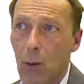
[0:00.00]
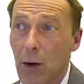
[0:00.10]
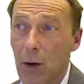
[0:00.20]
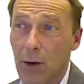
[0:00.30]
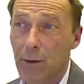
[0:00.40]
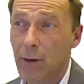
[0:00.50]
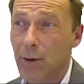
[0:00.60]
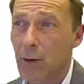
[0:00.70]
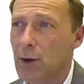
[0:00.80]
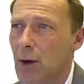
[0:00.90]
we heard for the
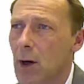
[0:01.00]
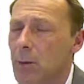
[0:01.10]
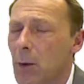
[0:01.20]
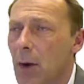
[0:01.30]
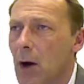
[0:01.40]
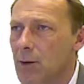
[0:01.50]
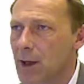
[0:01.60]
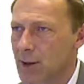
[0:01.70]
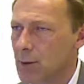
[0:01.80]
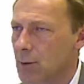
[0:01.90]
first time about
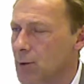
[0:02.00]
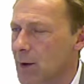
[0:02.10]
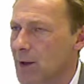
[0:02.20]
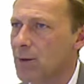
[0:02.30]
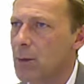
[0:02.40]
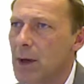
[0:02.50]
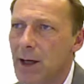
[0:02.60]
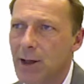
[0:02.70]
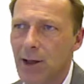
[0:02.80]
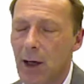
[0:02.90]
digital
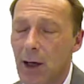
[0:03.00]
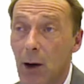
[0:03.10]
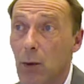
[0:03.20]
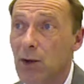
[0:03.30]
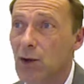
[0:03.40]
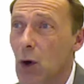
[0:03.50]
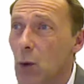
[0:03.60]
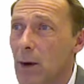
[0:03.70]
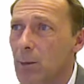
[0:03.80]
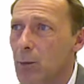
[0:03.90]
transformation, and I was
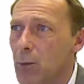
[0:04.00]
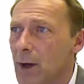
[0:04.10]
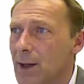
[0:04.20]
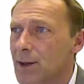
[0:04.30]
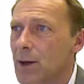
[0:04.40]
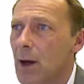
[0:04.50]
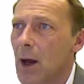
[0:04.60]
so impressed